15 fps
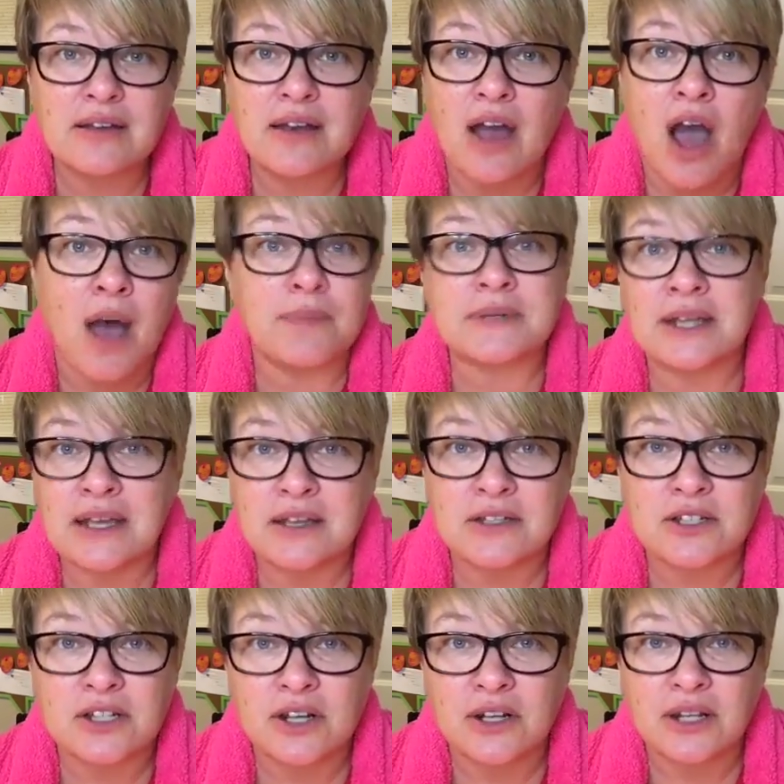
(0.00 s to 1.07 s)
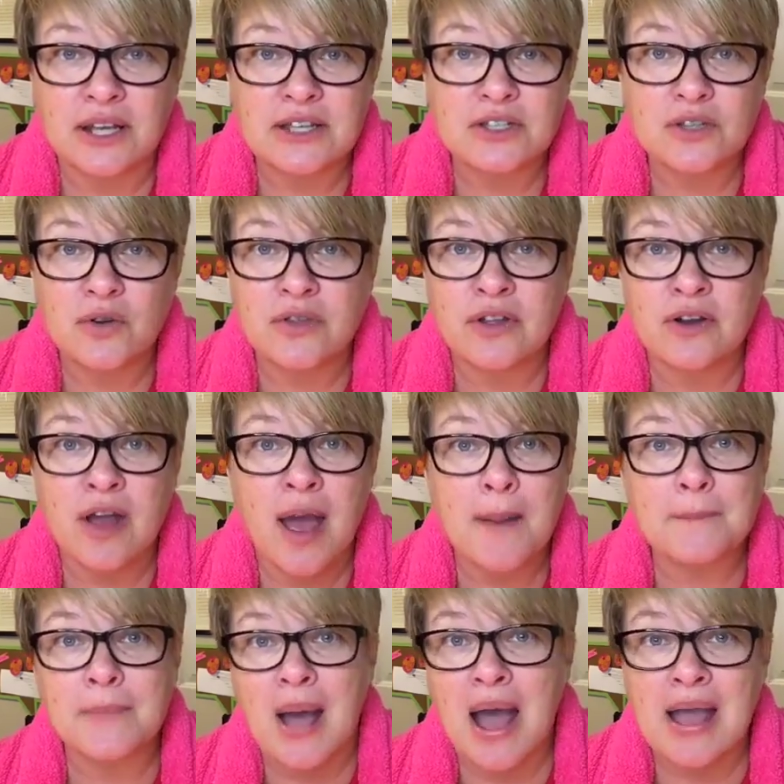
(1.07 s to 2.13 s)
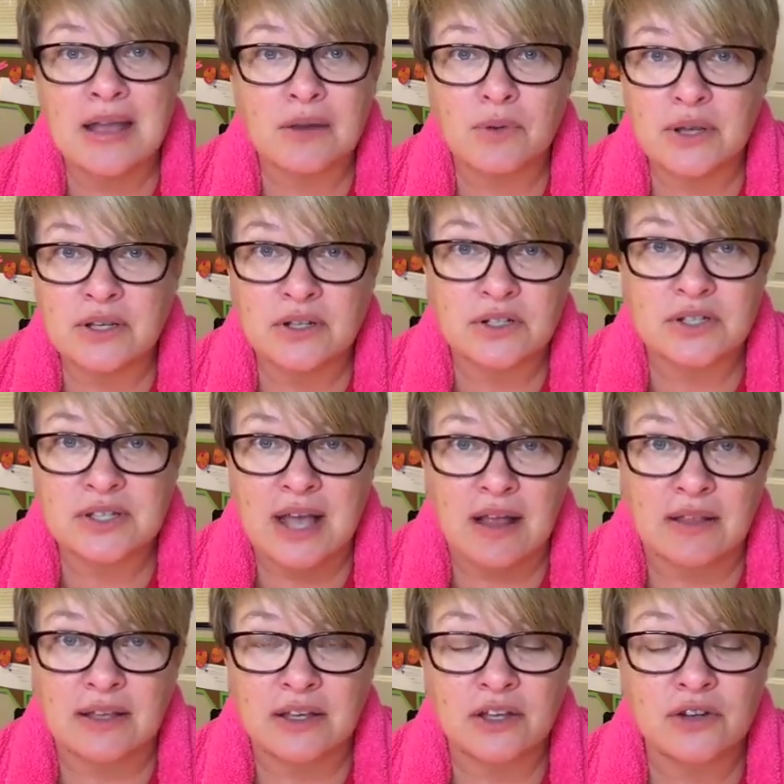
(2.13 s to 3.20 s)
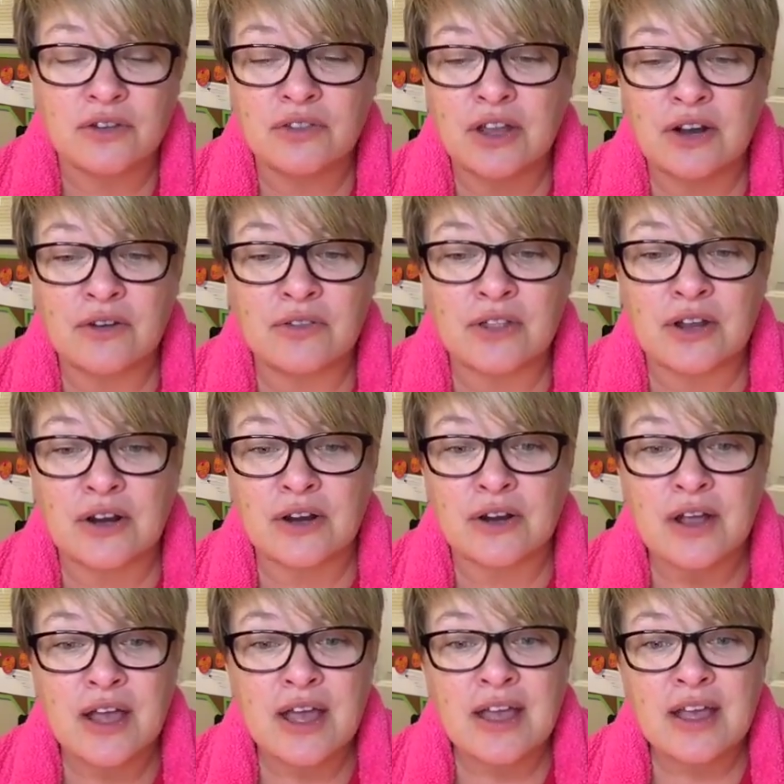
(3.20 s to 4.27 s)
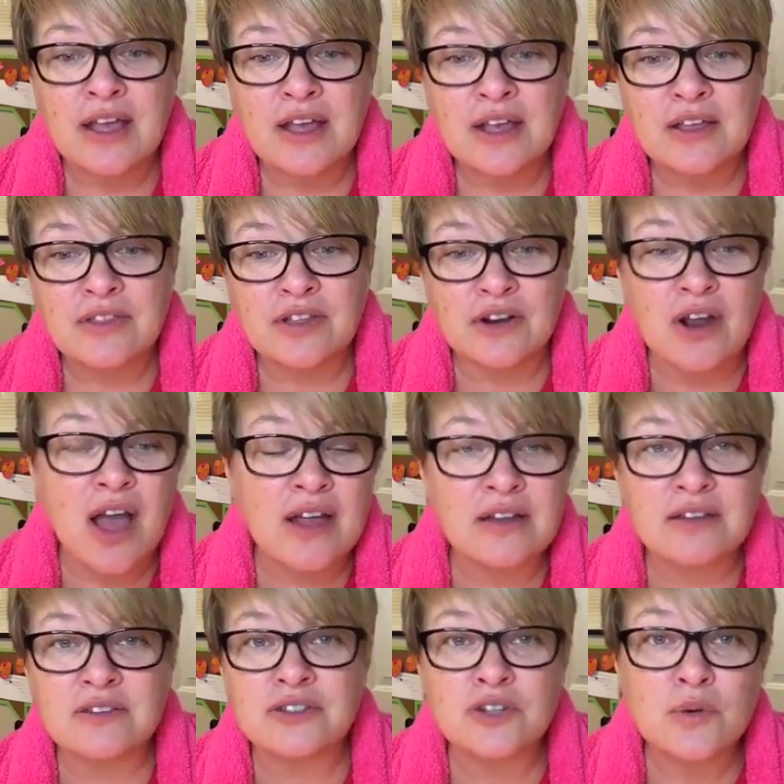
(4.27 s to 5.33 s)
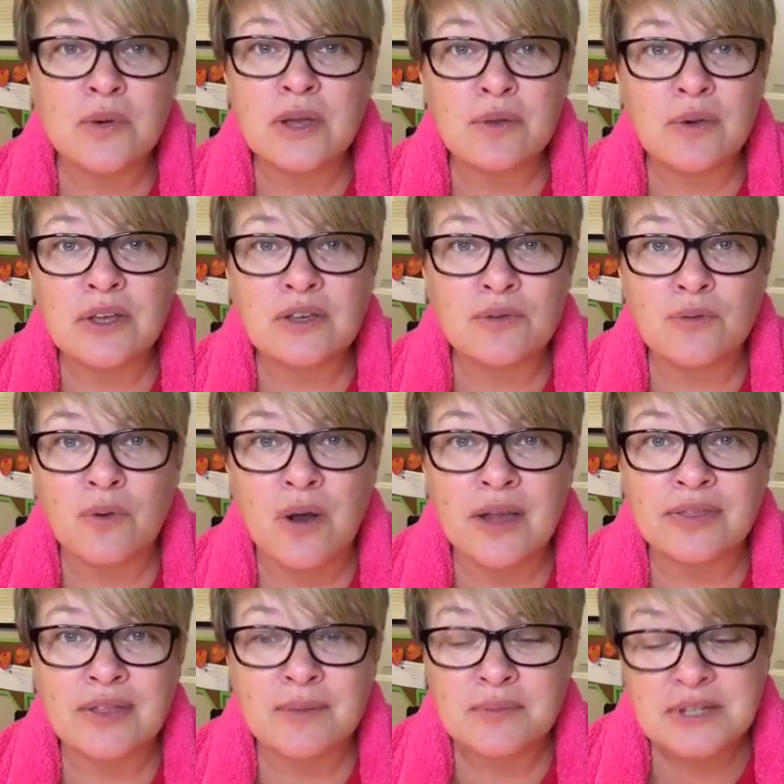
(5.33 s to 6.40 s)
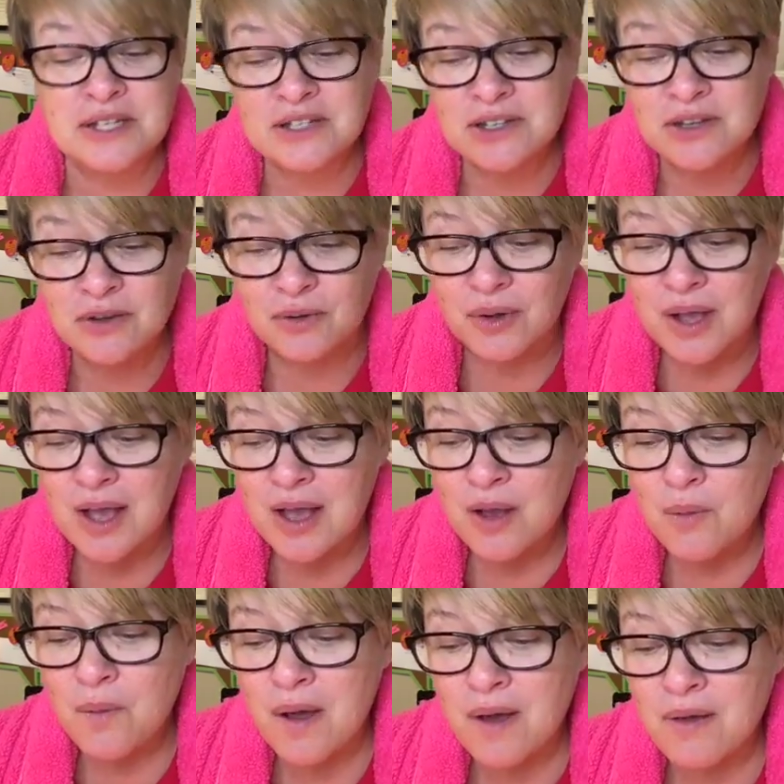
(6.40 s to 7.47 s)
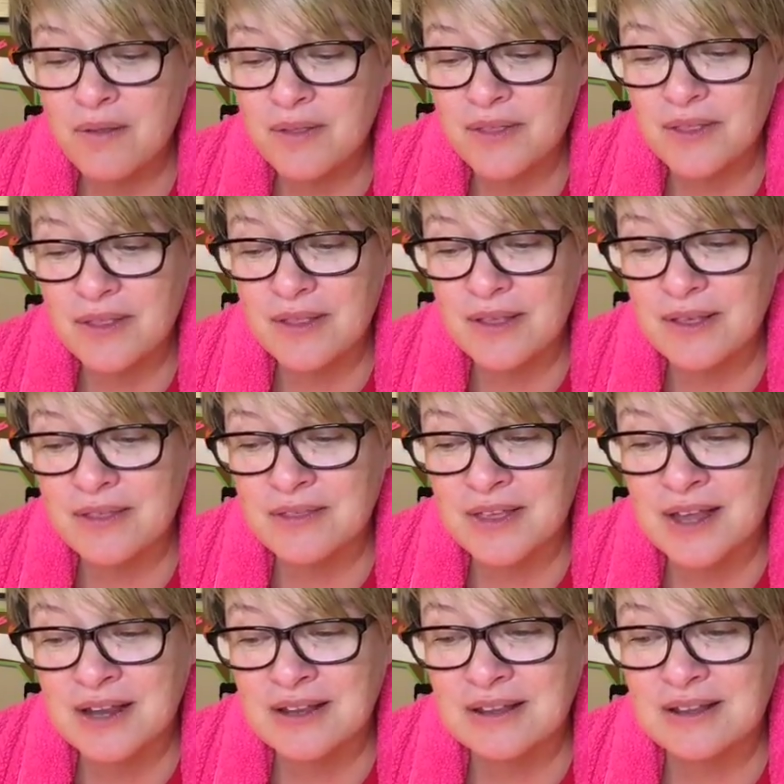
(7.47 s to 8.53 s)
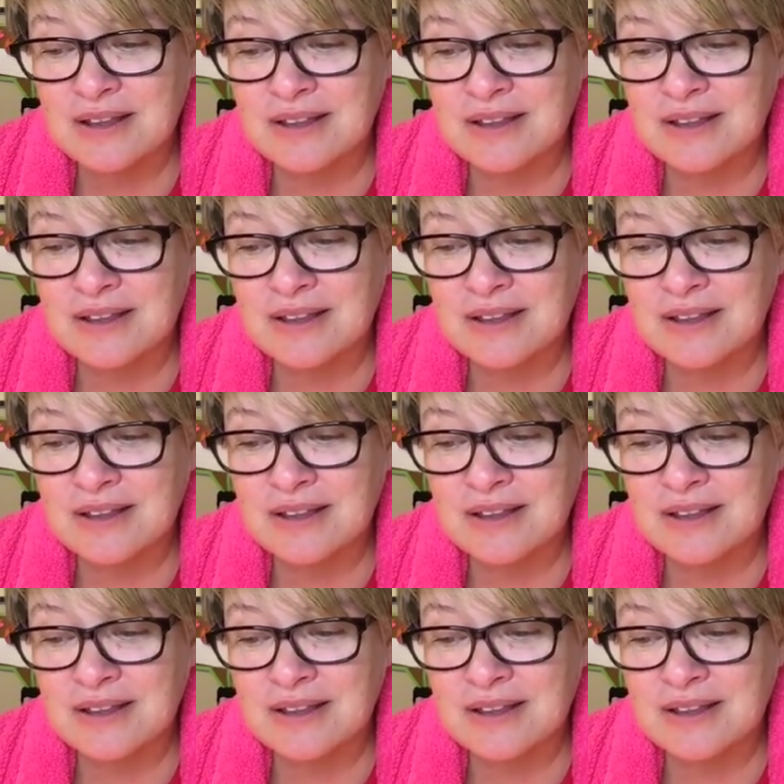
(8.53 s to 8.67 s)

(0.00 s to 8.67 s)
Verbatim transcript: opting into your list or they're not buying what you're selling. You're they're they're they're not doing what you want them to do. Well, then